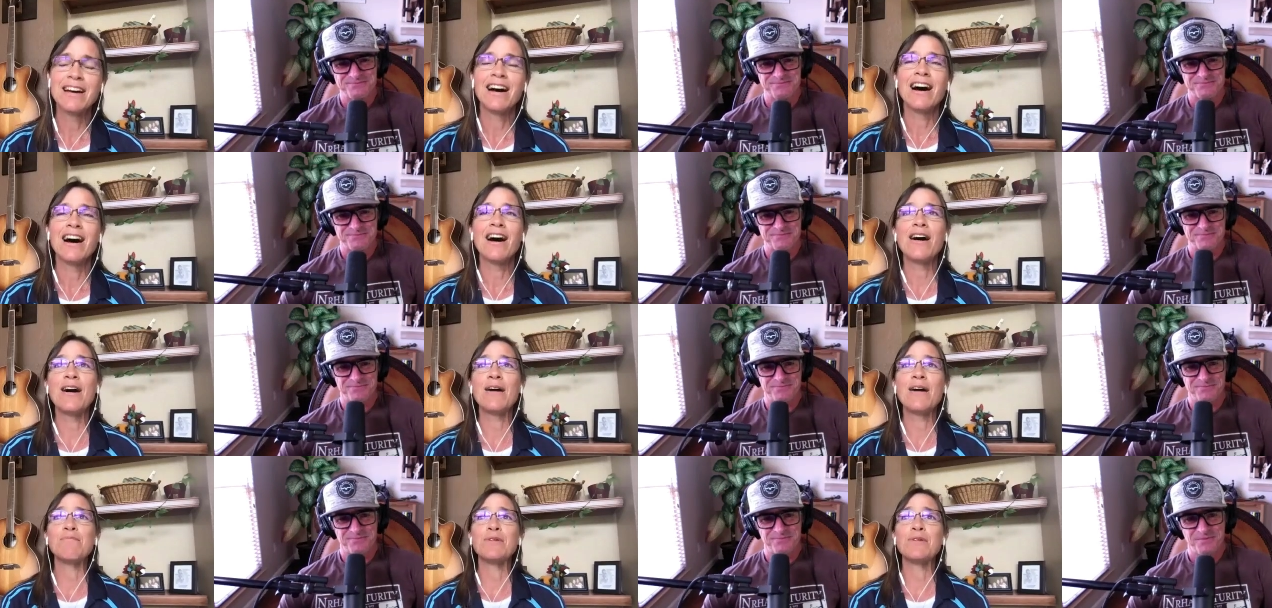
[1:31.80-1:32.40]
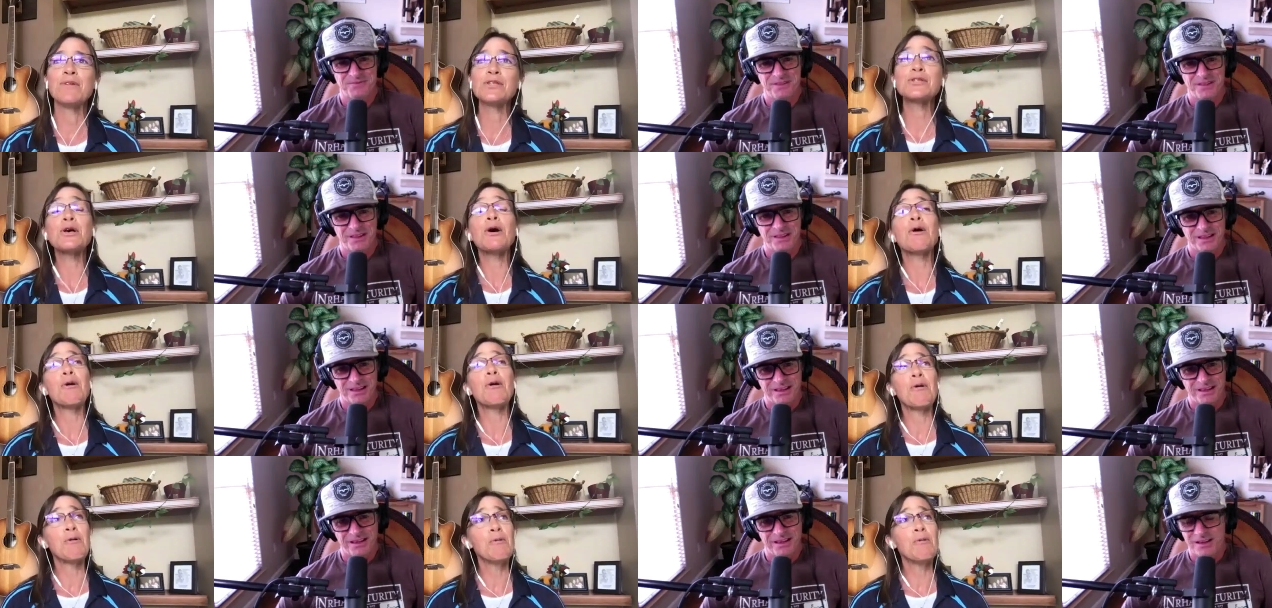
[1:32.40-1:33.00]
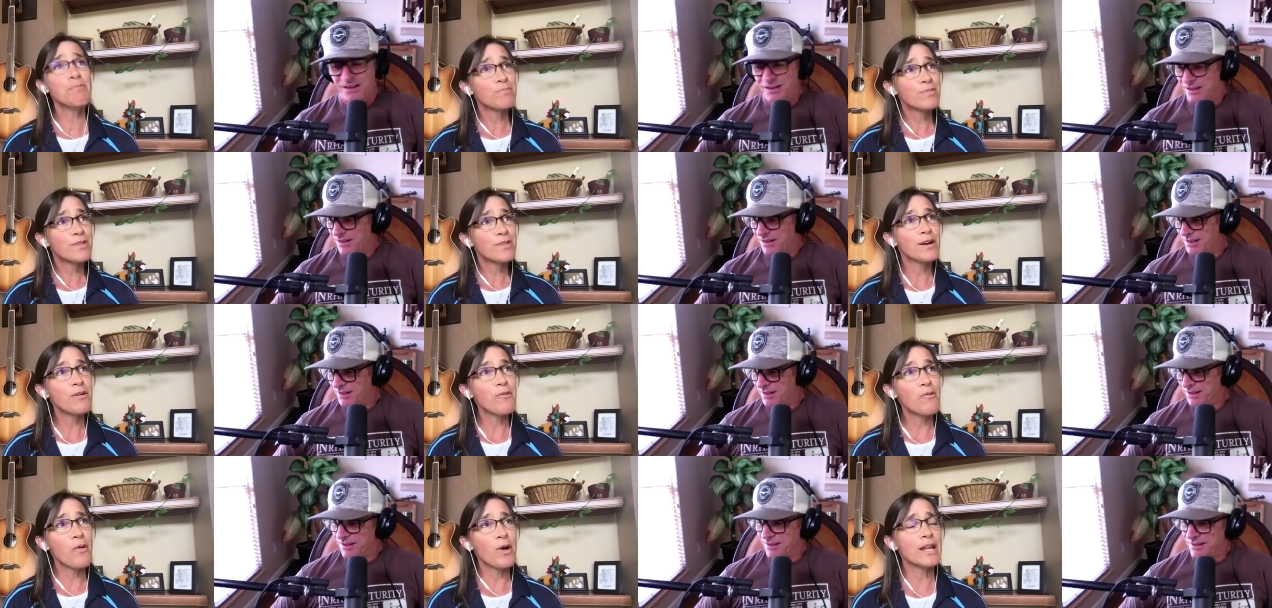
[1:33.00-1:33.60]
Speaker 1: Um, so
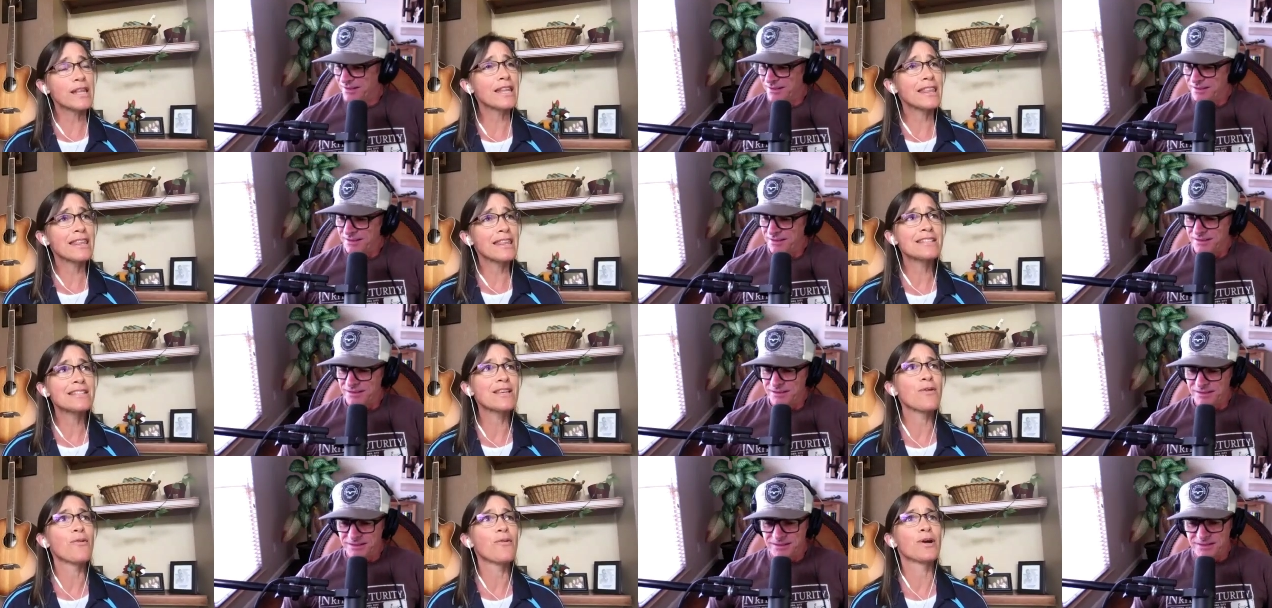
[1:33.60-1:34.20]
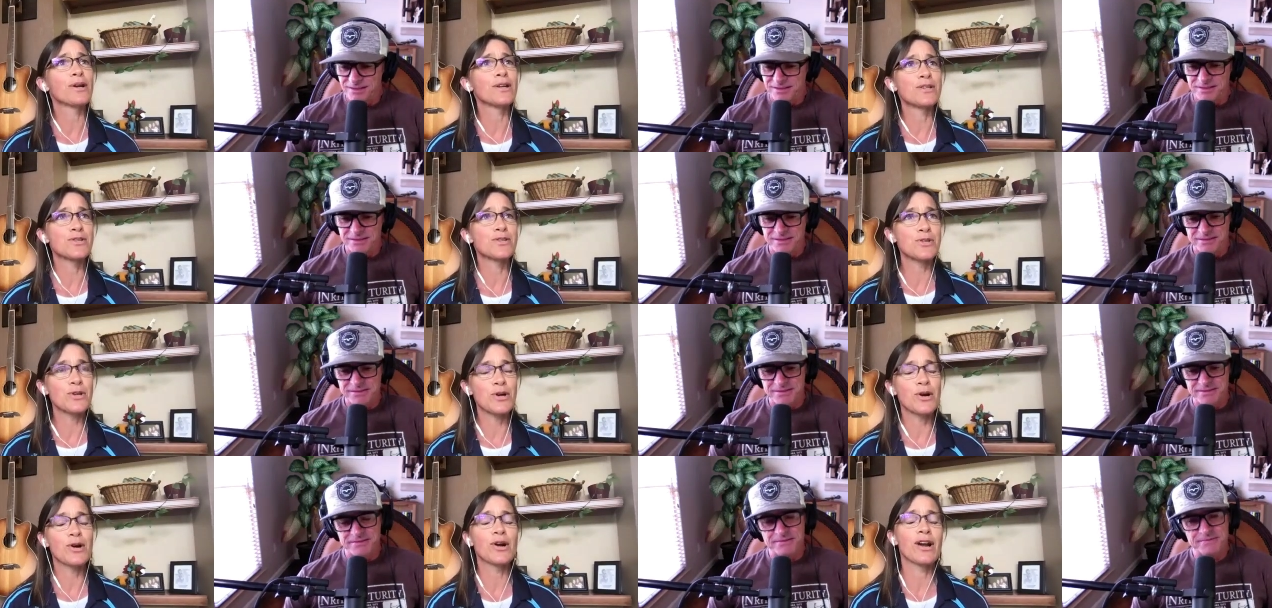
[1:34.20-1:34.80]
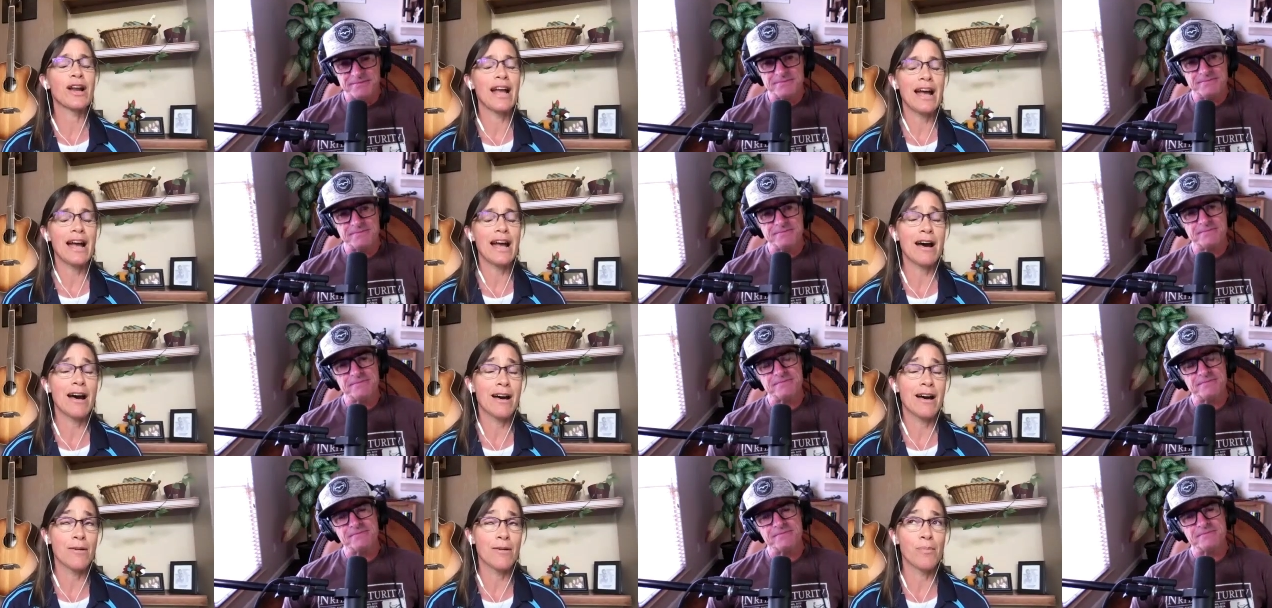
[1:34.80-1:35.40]
one of the things I wanted to start
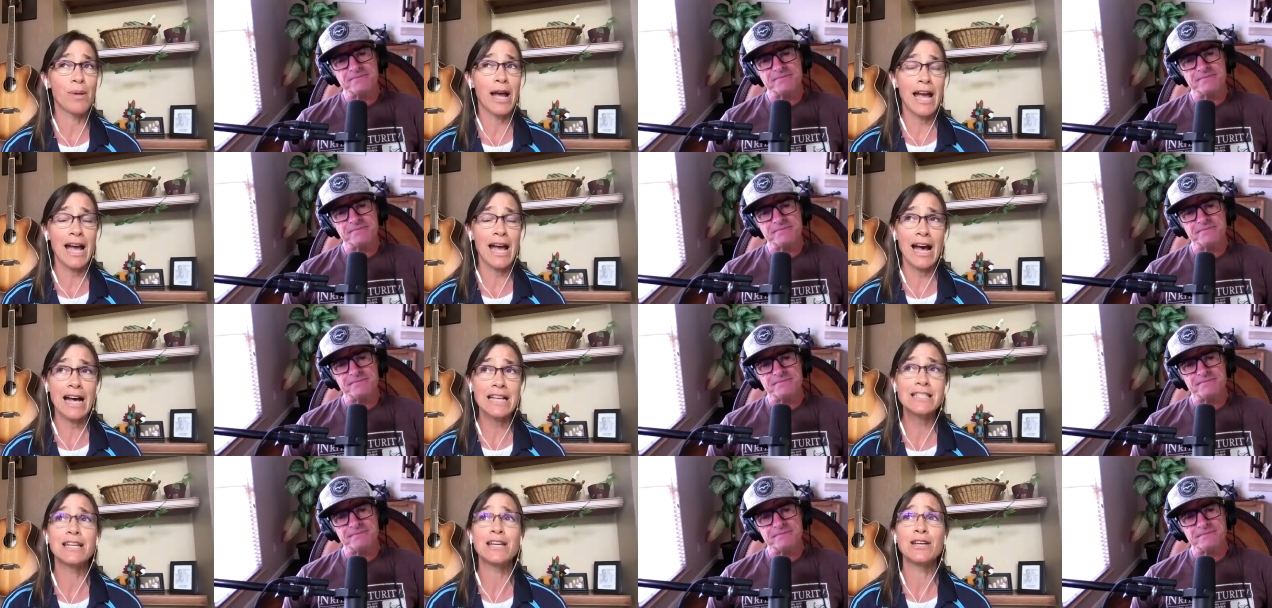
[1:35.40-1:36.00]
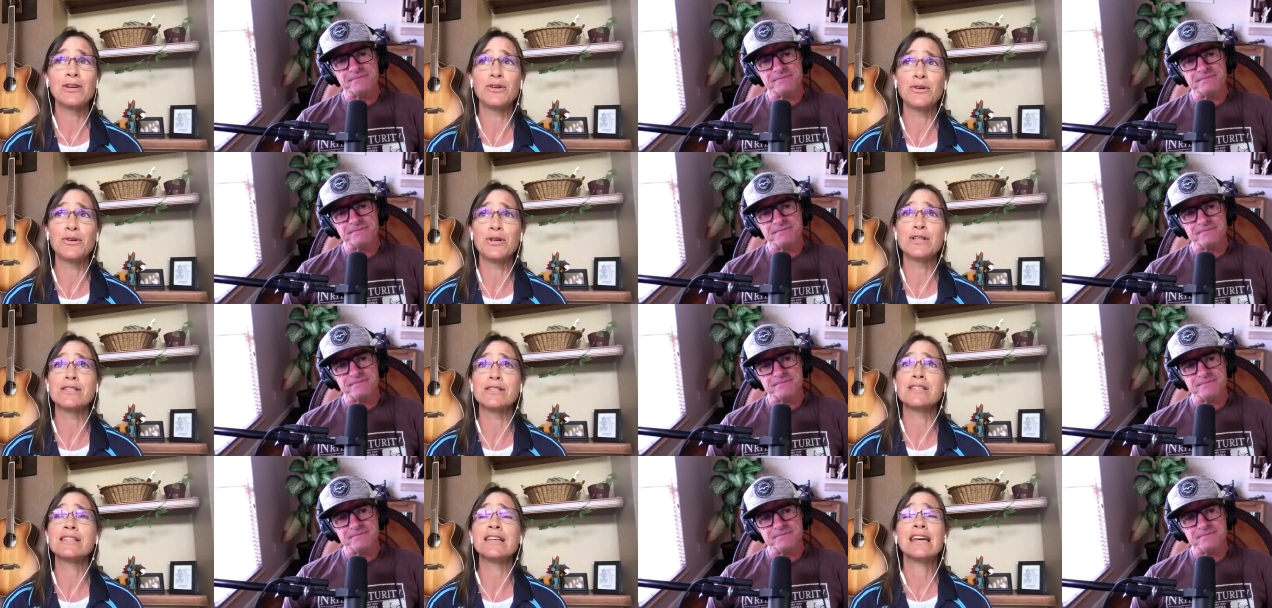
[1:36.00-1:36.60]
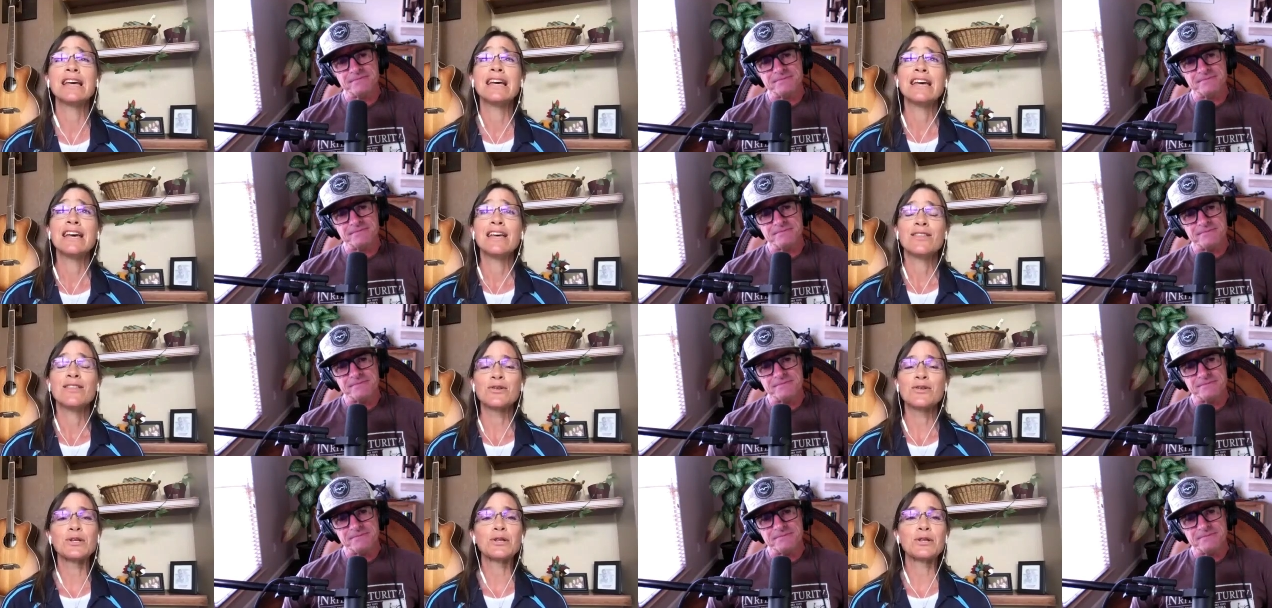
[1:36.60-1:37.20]
uh, by asking you is
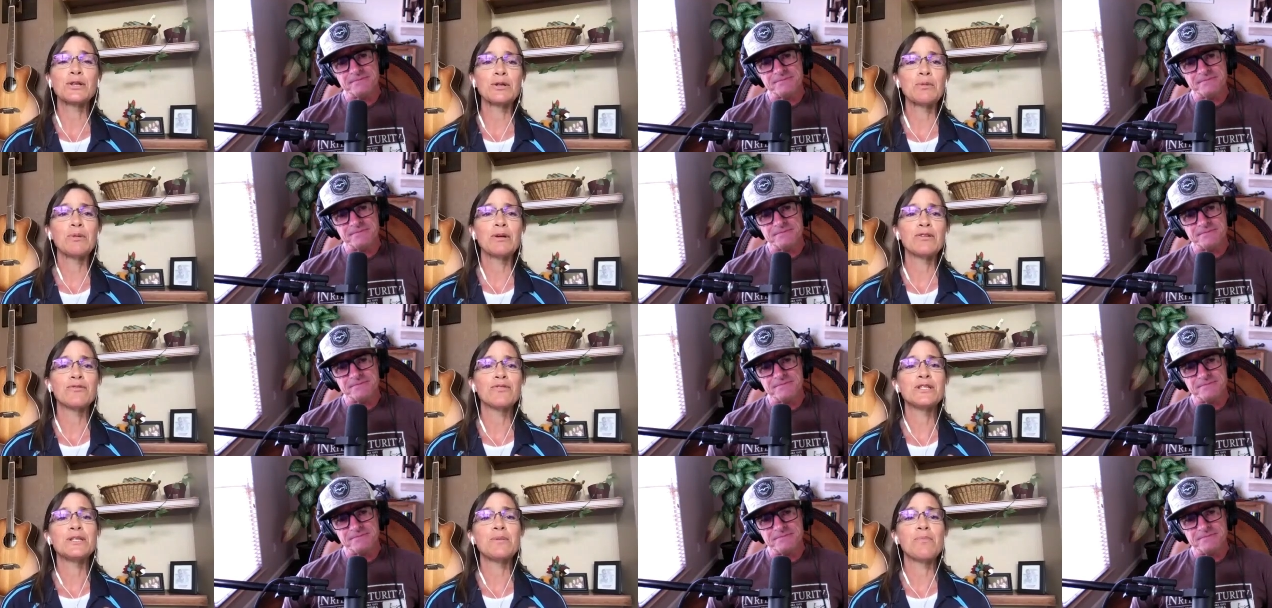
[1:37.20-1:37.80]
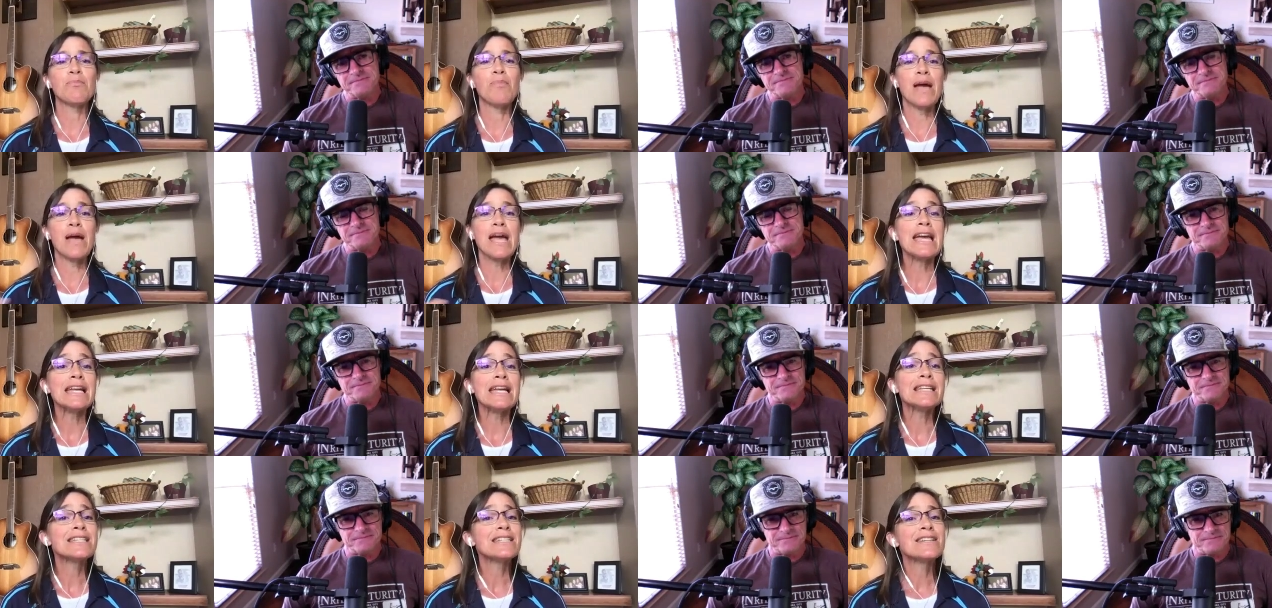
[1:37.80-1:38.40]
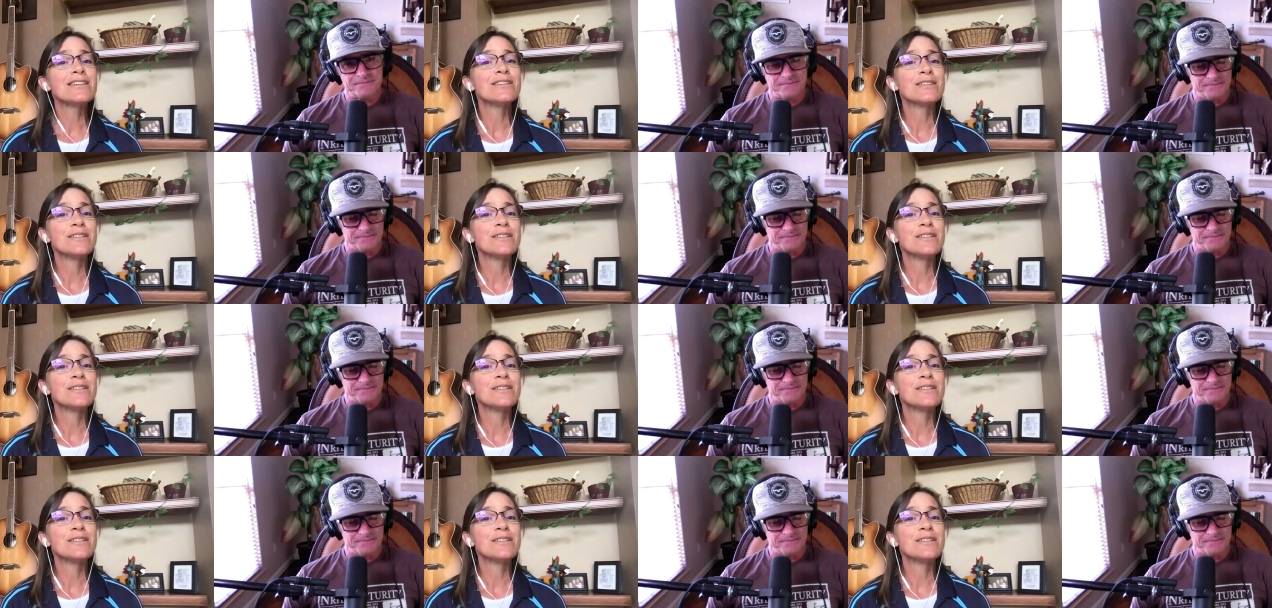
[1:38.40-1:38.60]
there's a little bit of a debate